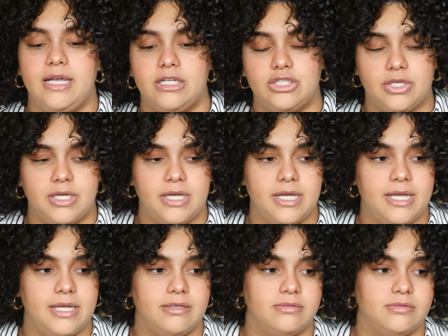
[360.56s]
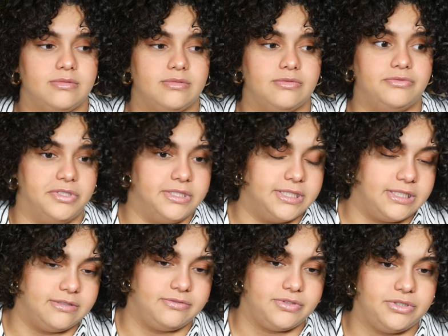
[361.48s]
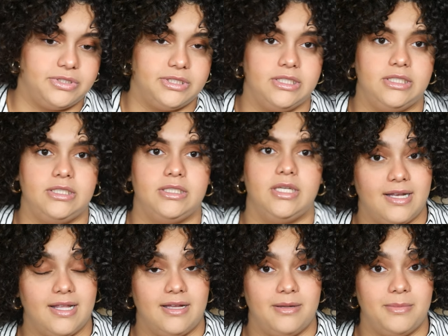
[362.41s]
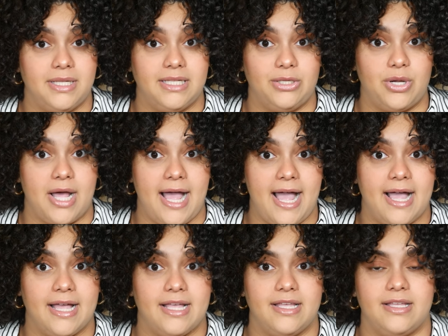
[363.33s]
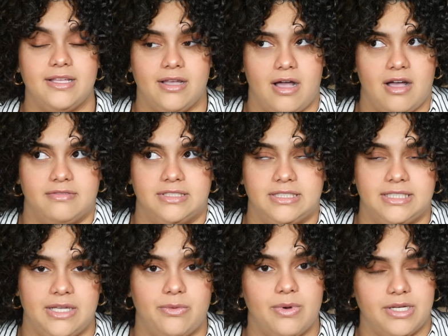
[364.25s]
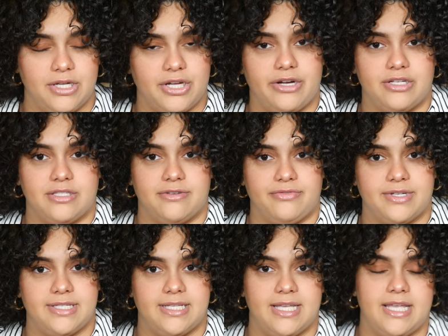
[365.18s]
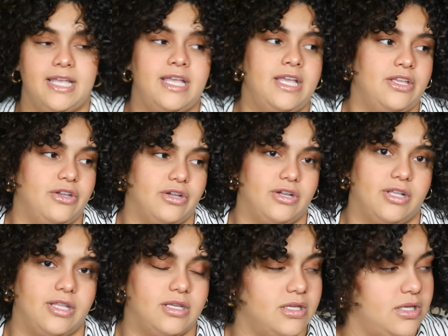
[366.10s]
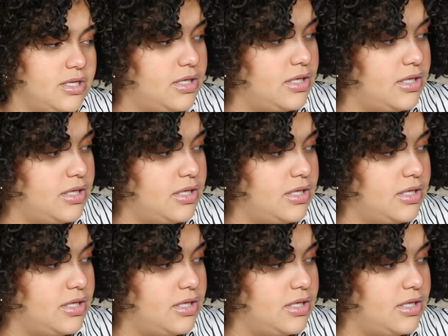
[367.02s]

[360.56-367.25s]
air drying, fully diffusing, and a little hack. Obviously, when your curls are frizzy, your curly